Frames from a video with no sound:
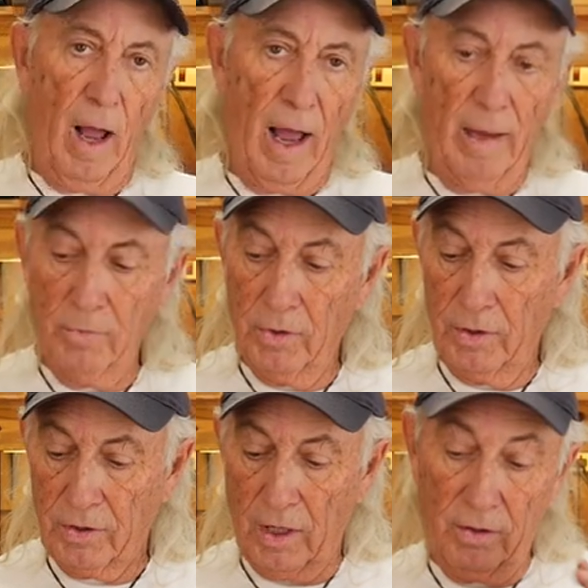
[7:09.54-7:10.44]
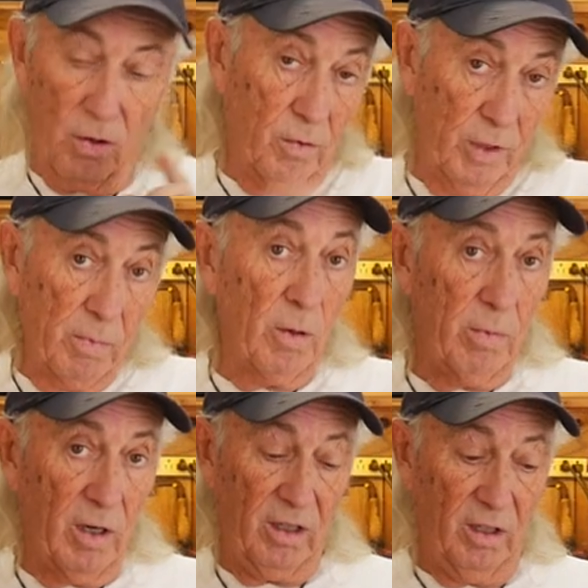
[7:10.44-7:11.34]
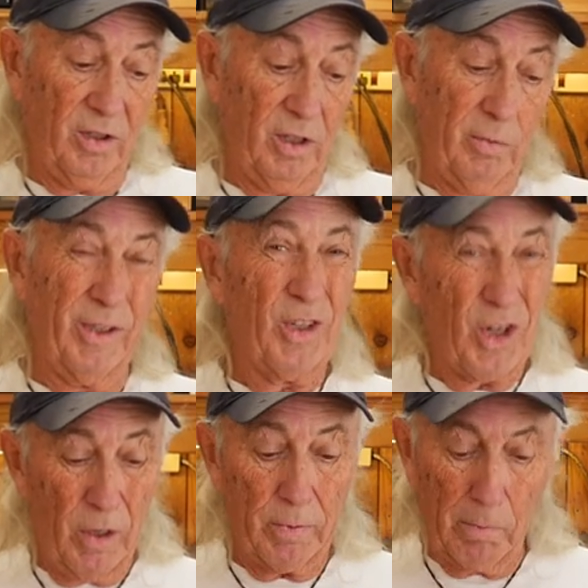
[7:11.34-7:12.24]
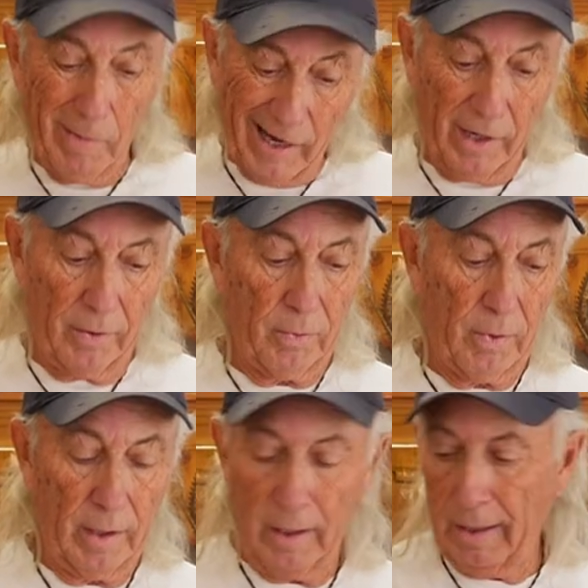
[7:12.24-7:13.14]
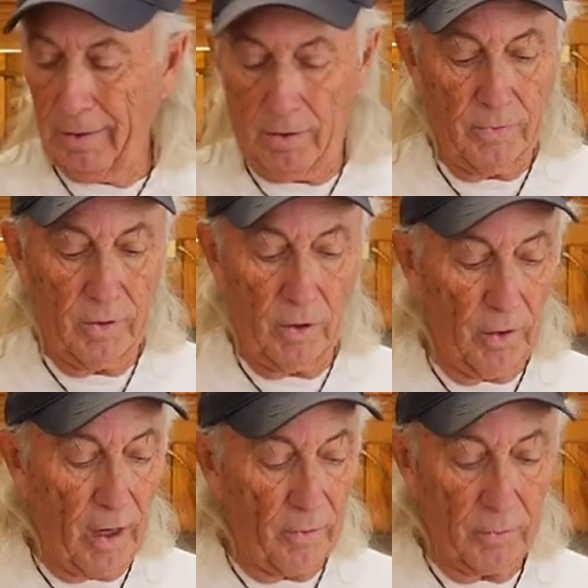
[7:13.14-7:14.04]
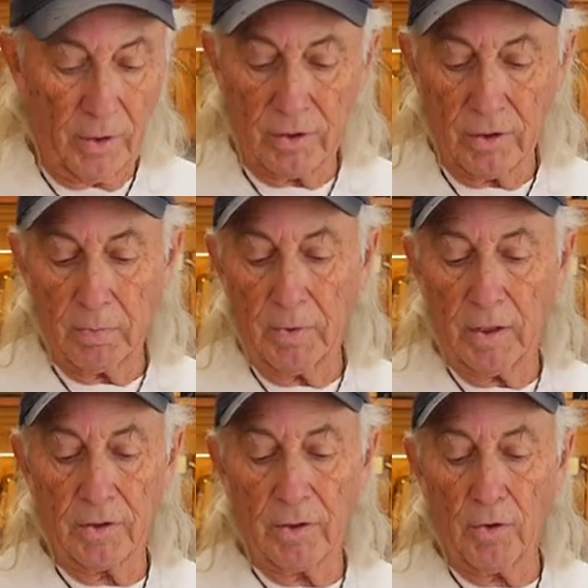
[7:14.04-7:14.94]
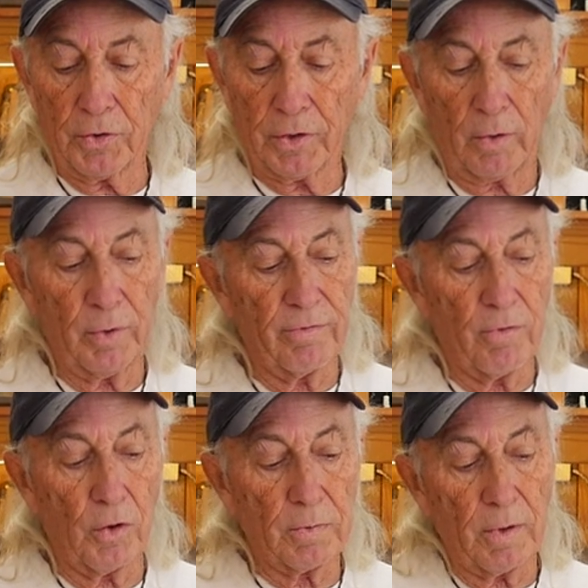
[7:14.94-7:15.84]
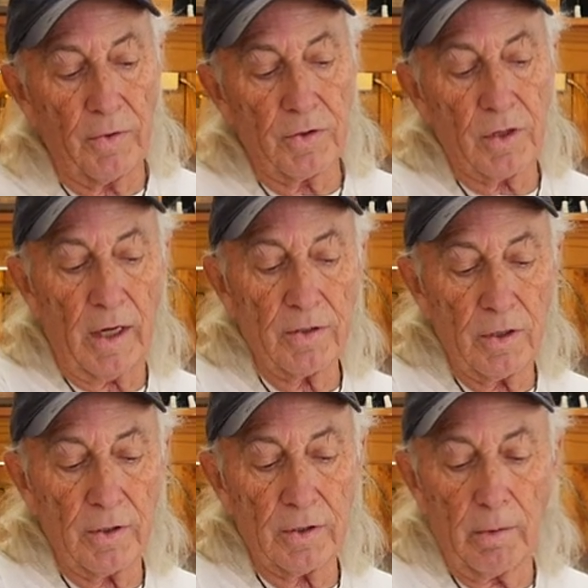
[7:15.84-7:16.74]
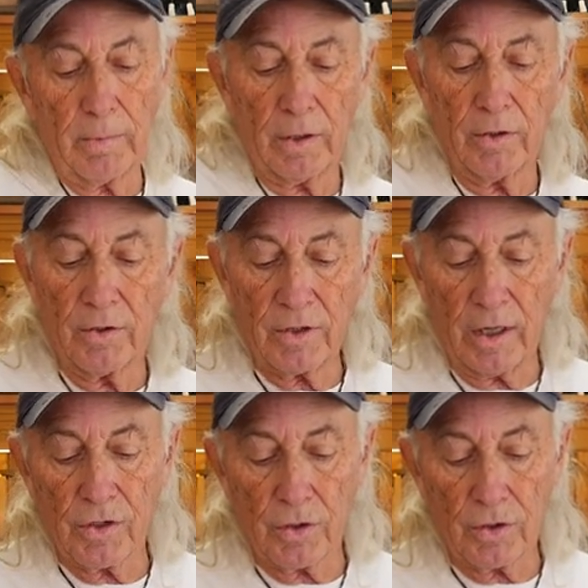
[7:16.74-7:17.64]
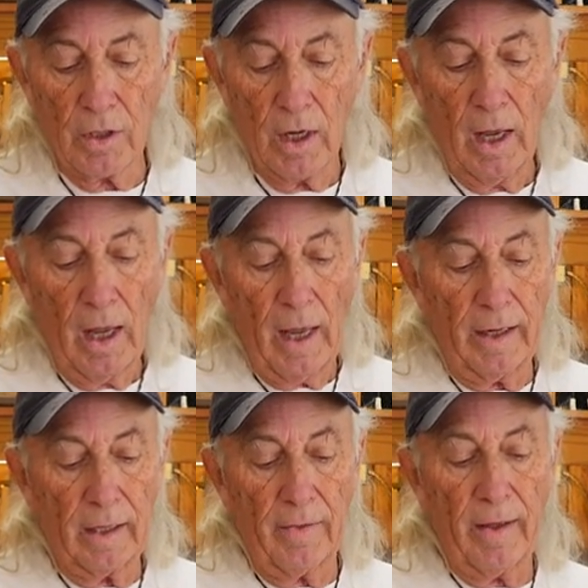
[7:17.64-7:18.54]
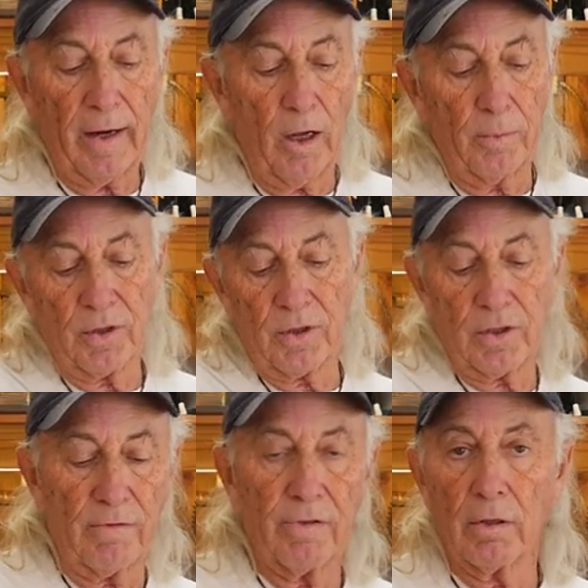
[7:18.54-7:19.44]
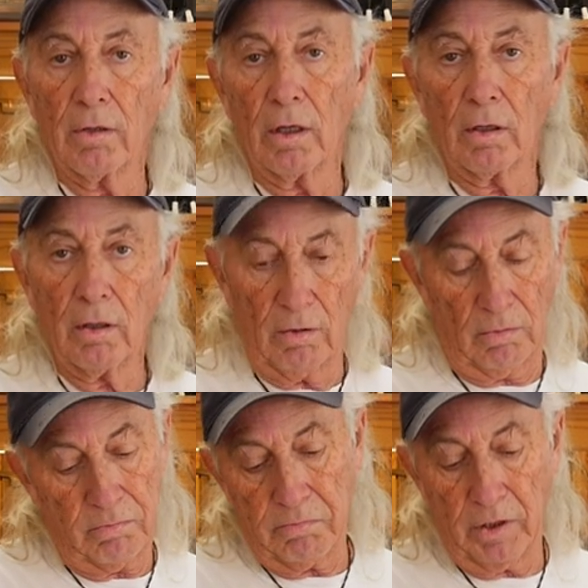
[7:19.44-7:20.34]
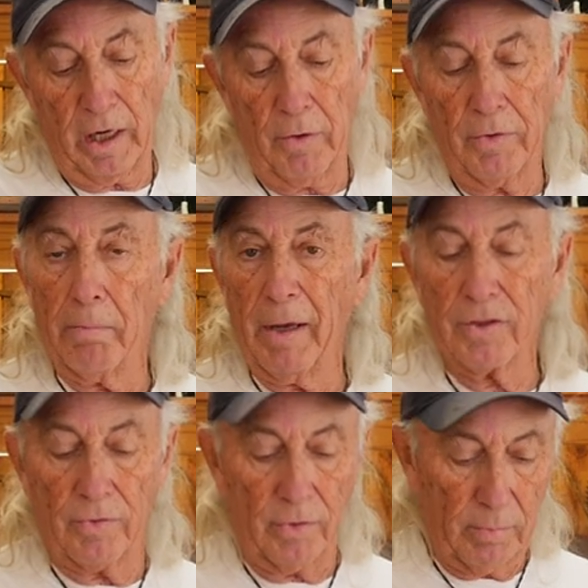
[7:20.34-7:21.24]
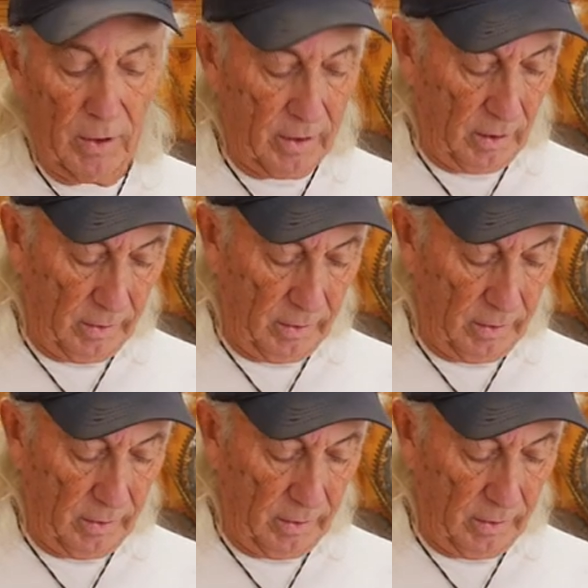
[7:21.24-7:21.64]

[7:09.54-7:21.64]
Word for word: I'm going to say the Home Depot bucket looks a little bit cheaper made right now. The only other reason is because I've also got reinforcement on the sides here coming into these edges. And again, that helps to stiffen and, you know, carry the base of the bucket a